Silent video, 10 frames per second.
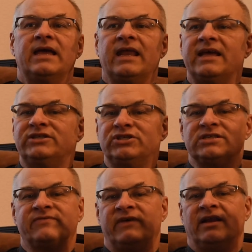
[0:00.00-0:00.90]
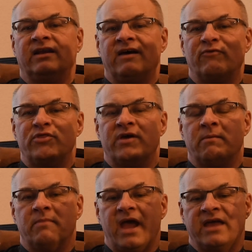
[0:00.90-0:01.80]
and I just fell in love with
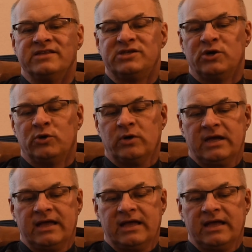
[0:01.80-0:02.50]
them. And so